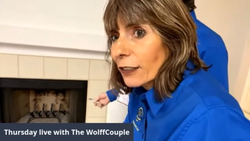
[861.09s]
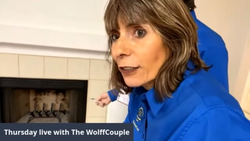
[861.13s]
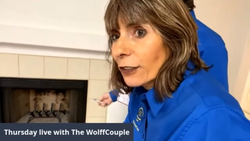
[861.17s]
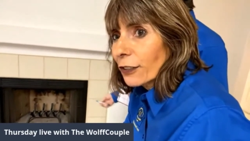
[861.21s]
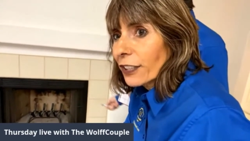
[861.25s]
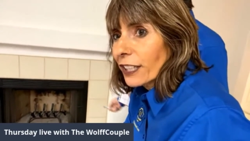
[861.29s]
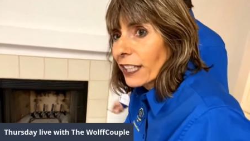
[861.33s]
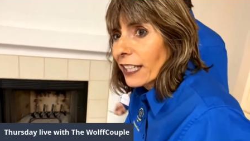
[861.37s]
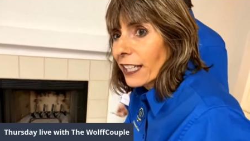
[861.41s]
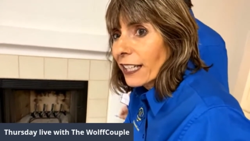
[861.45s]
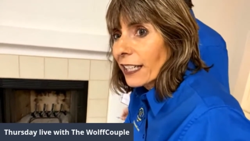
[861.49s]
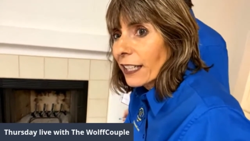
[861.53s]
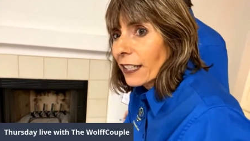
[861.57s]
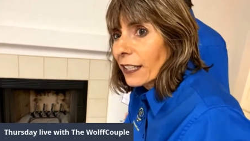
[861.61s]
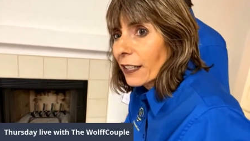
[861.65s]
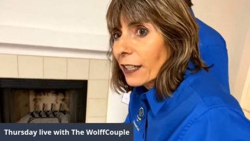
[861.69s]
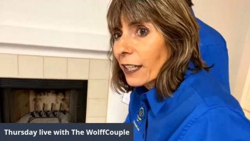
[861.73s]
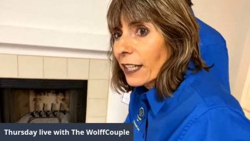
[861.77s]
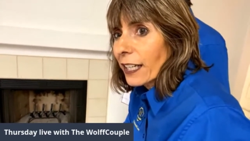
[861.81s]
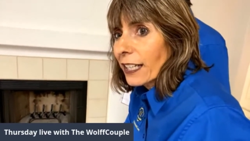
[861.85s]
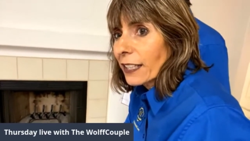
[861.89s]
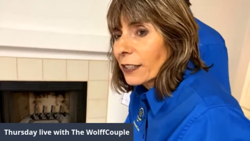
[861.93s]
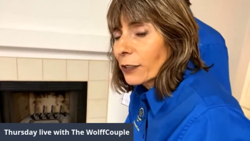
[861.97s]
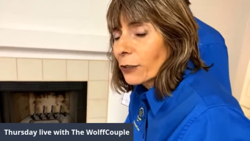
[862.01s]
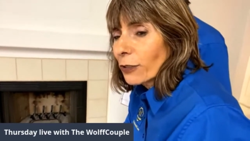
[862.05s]
Lori,
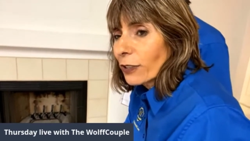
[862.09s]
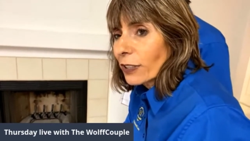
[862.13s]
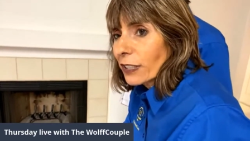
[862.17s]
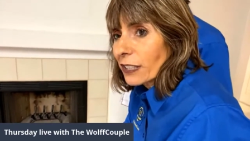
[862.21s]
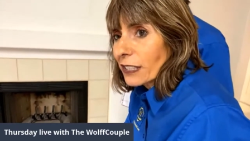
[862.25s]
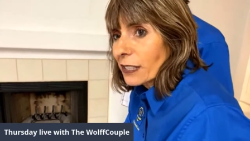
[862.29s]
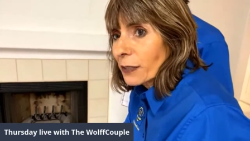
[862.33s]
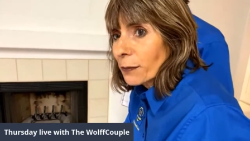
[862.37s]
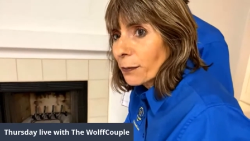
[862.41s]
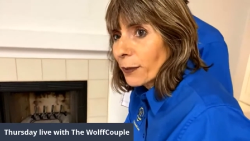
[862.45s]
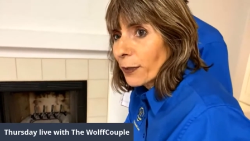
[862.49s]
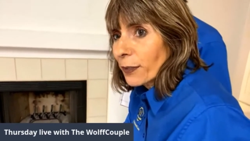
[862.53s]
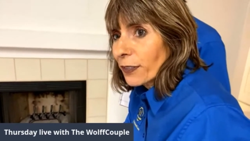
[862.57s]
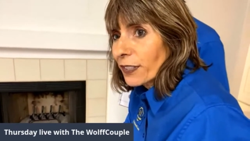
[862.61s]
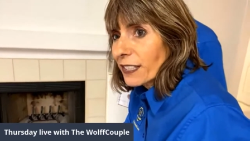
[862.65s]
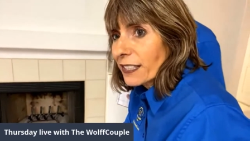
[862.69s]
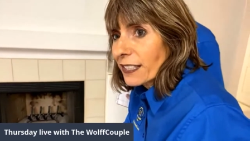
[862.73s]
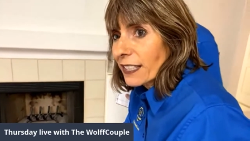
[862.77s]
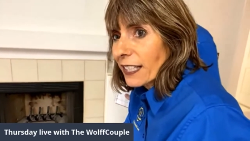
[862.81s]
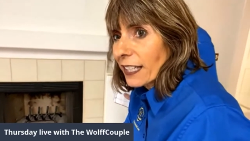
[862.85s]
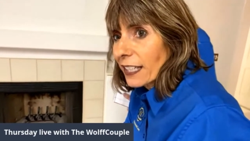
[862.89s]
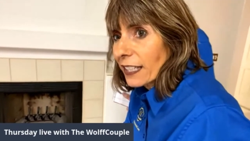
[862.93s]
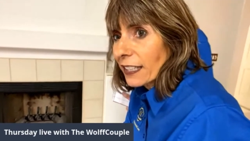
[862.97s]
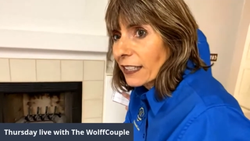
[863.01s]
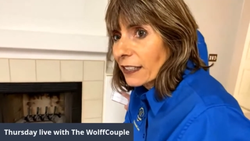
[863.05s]
and Chris both
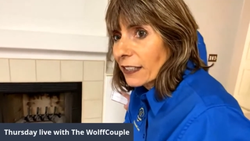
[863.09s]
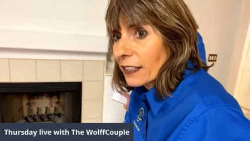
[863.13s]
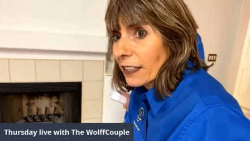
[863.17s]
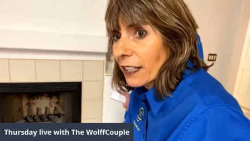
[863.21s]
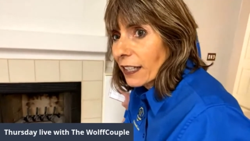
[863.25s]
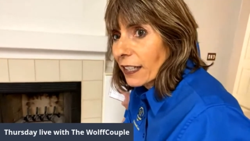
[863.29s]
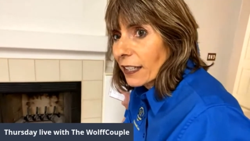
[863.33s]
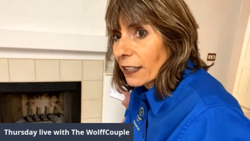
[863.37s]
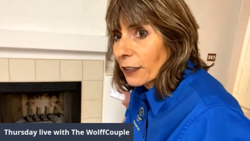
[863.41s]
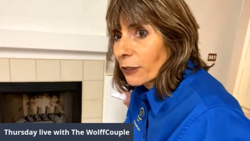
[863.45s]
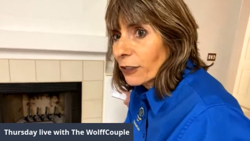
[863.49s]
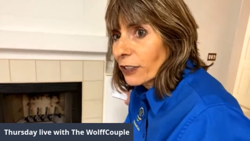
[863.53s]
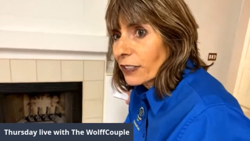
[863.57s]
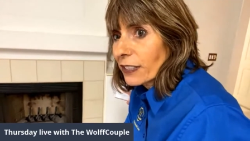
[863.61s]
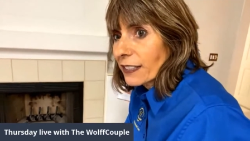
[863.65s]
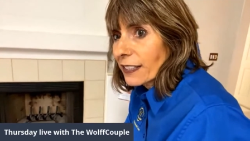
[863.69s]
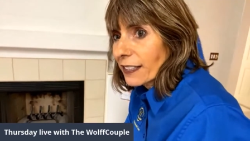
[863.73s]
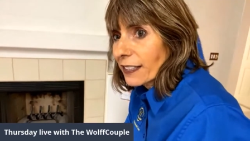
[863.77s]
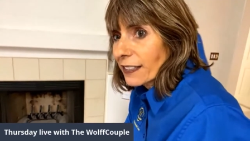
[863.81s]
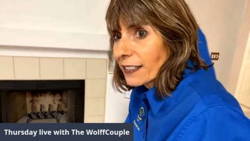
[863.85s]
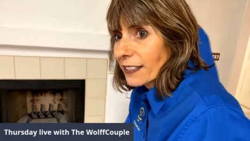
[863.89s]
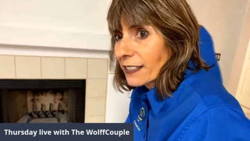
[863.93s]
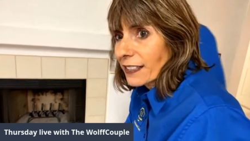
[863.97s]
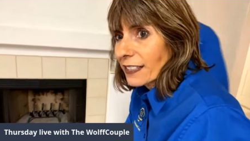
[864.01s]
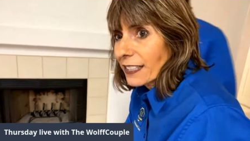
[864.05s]
said uh, Chris
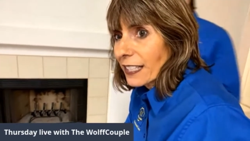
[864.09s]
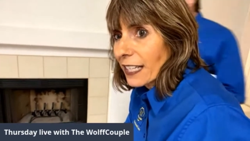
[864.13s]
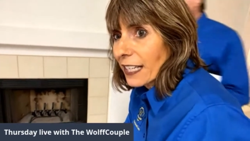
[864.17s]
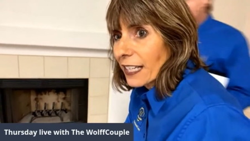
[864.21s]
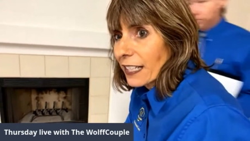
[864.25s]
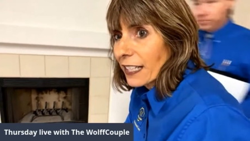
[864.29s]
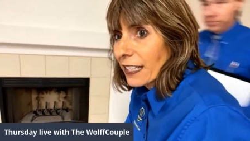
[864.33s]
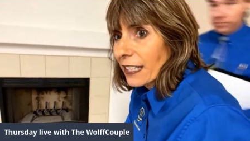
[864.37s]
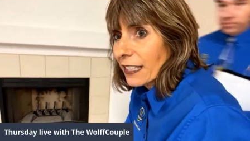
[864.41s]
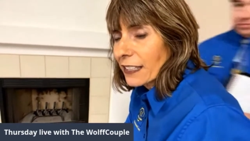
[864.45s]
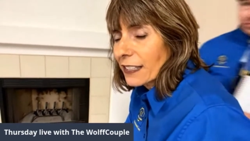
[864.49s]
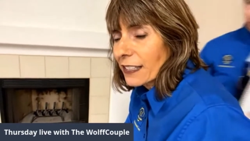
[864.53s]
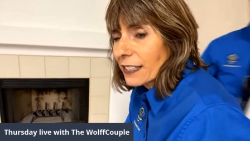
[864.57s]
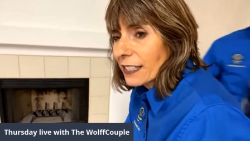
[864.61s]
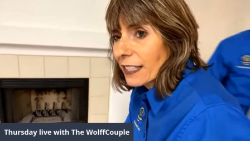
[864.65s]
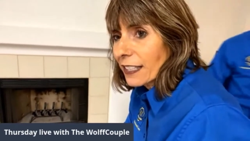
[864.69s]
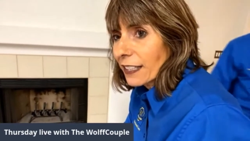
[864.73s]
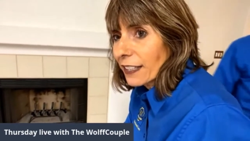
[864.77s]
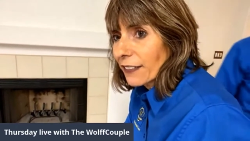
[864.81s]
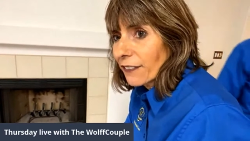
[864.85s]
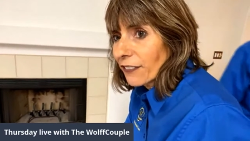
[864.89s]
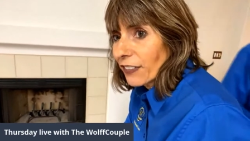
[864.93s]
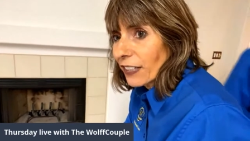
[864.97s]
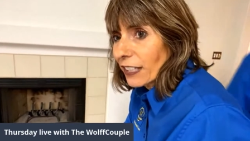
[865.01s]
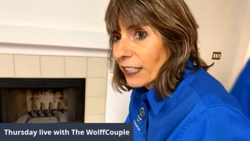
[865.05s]
says it's dated.
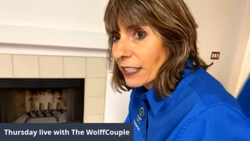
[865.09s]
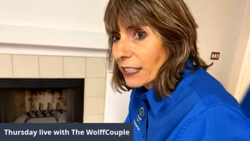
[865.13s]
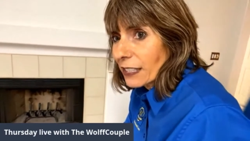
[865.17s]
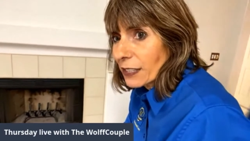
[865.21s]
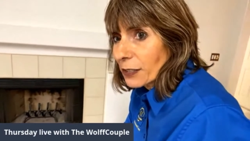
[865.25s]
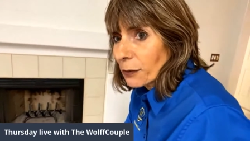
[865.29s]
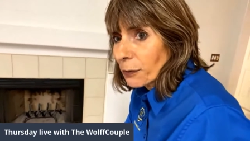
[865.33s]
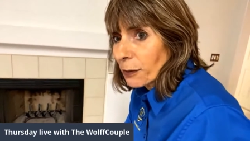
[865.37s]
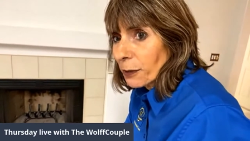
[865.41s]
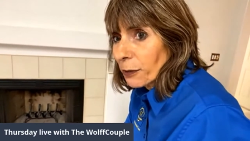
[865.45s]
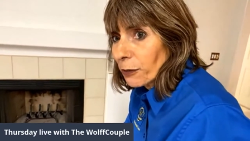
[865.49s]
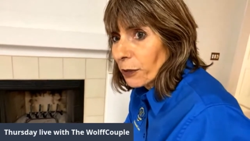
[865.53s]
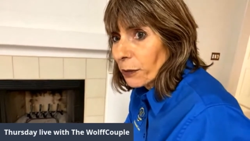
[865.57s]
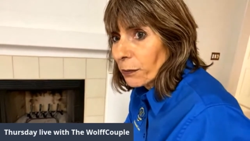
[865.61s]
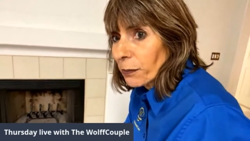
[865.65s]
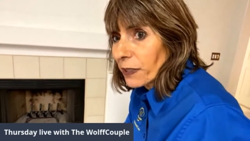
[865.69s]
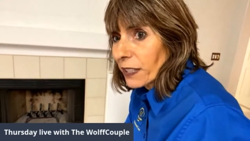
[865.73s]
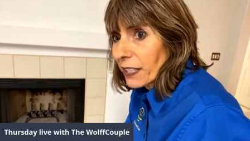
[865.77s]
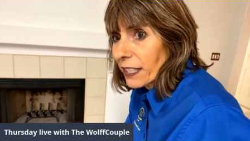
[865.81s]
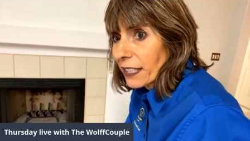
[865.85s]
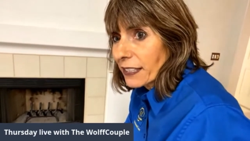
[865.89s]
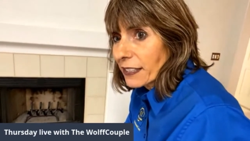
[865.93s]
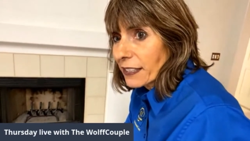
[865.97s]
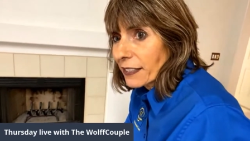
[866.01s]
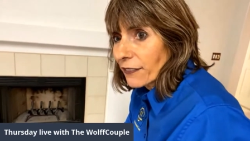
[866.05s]
Ceiling fan needs to be
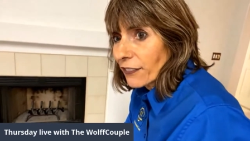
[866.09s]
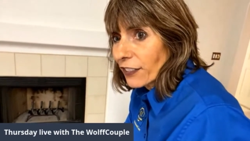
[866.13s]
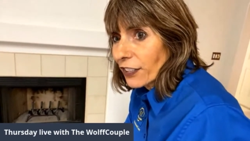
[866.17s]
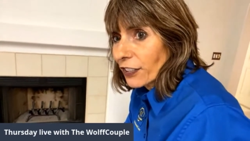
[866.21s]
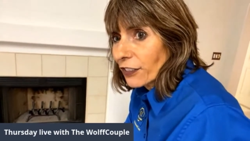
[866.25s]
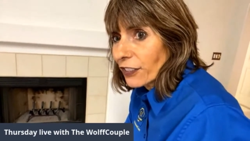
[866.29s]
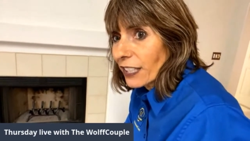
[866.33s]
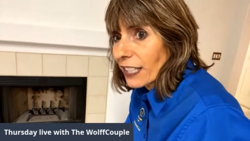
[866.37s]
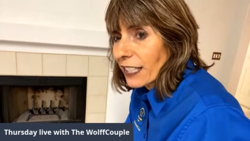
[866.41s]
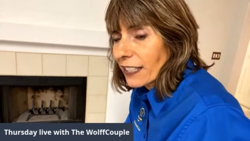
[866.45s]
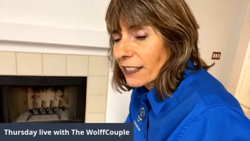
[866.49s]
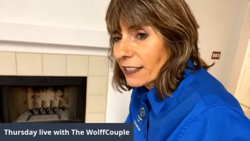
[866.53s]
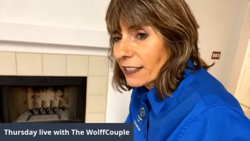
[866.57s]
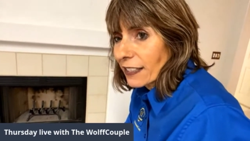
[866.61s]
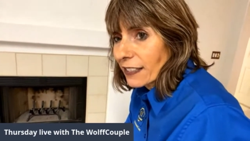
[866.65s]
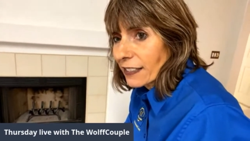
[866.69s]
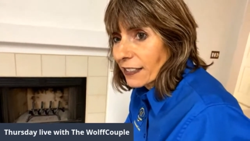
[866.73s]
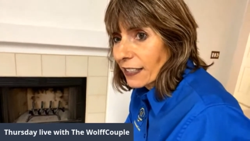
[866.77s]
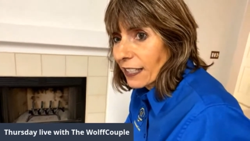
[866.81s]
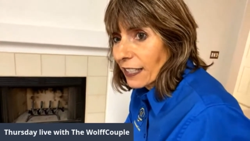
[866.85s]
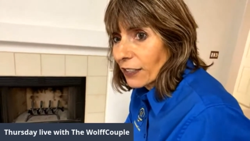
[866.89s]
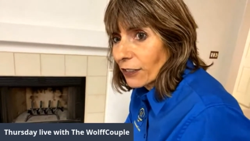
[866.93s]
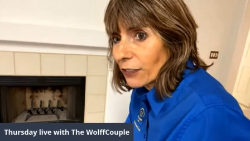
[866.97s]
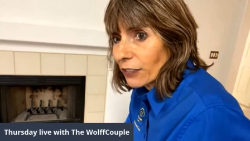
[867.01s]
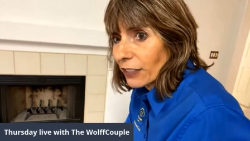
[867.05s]
replaced. Veronique mm. says
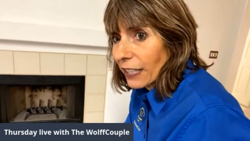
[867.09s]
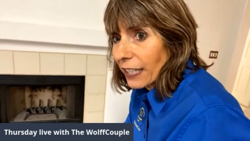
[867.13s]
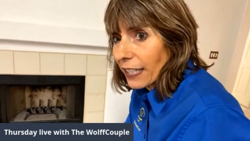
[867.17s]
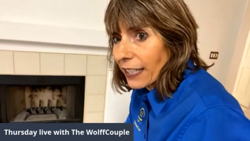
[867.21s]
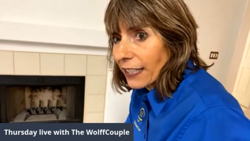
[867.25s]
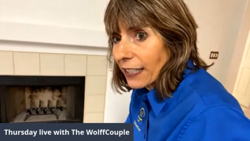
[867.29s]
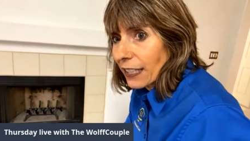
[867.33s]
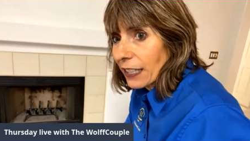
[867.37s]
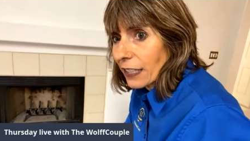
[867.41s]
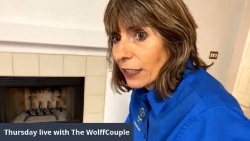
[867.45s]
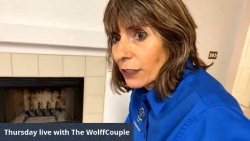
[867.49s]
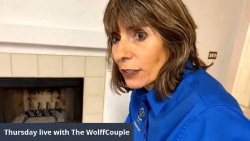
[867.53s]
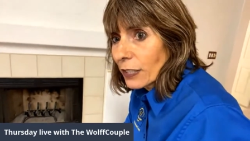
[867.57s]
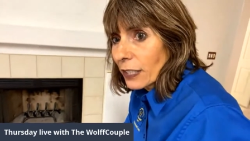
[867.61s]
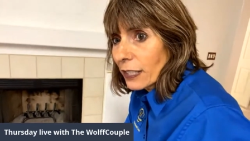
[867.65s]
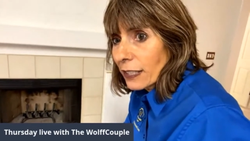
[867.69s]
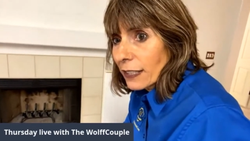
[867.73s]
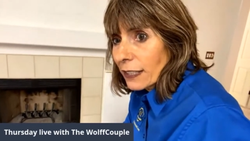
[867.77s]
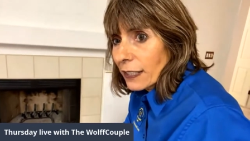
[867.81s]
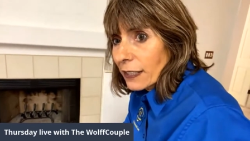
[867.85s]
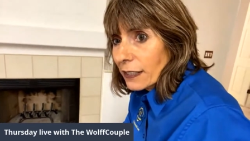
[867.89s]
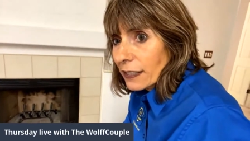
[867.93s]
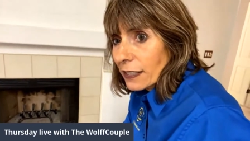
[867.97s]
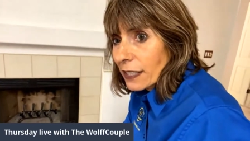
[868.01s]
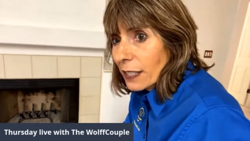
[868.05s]
I don't like it.
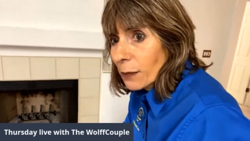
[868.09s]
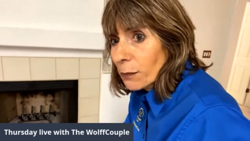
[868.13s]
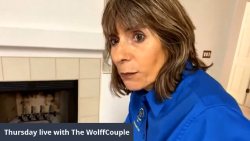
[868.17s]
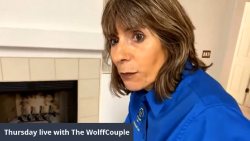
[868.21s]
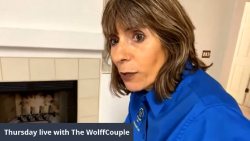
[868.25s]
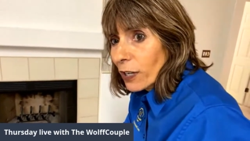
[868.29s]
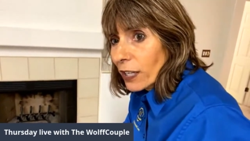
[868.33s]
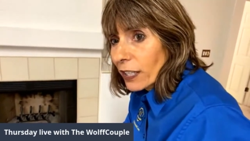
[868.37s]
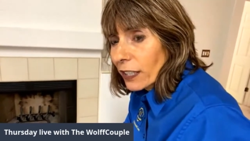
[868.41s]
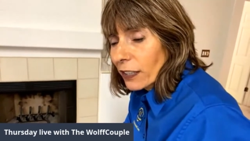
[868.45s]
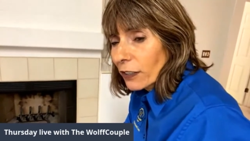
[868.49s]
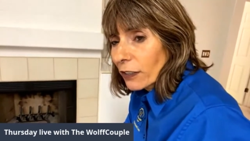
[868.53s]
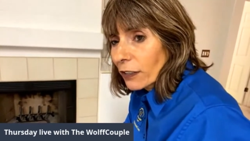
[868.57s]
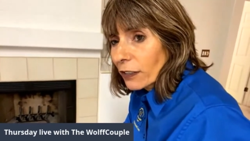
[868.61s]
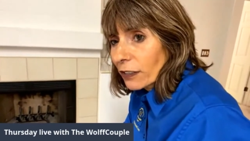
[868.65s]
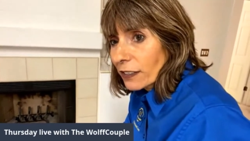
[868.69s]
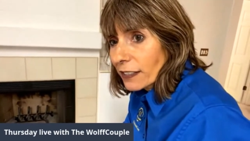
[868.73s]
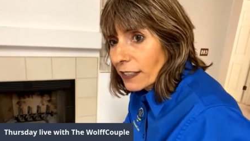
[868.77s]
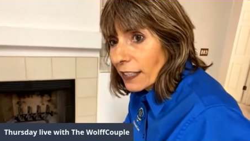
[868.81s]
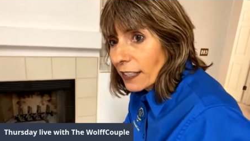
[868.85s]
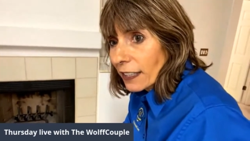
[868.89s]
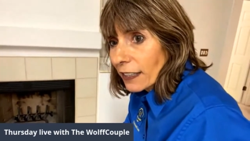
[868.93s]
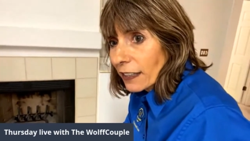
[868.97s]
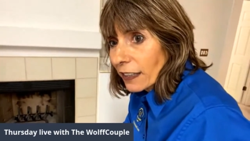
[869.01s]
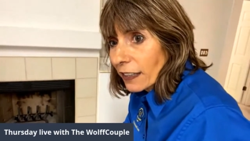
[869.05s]
Tim Walker
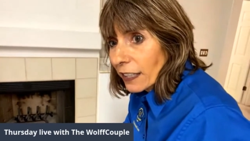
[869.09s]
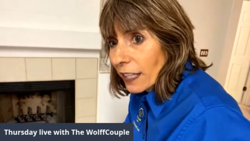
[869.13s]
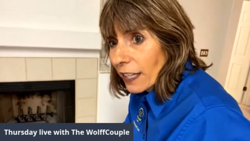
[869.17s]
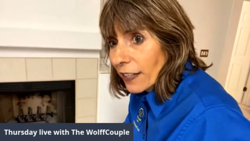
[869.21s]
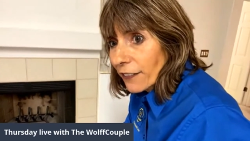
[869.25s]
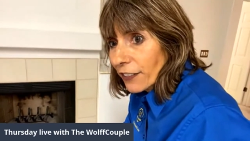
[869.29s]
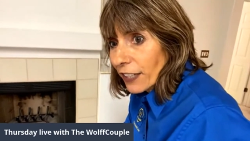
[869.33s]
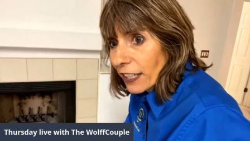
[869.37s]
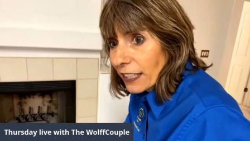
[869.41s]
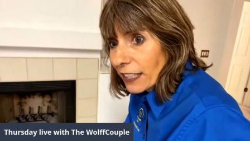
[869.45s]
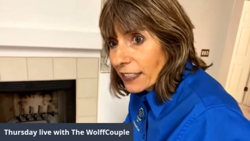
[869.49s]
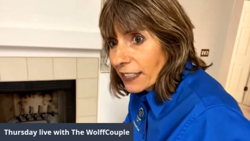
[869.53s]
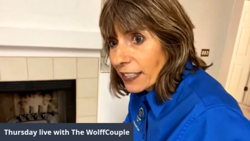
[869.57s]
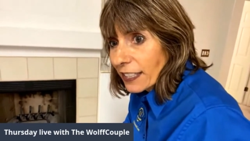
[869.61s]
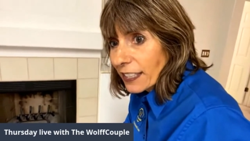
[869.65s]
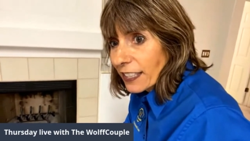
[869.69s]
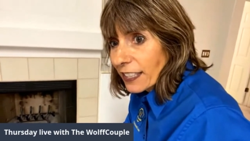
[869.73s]
said love it.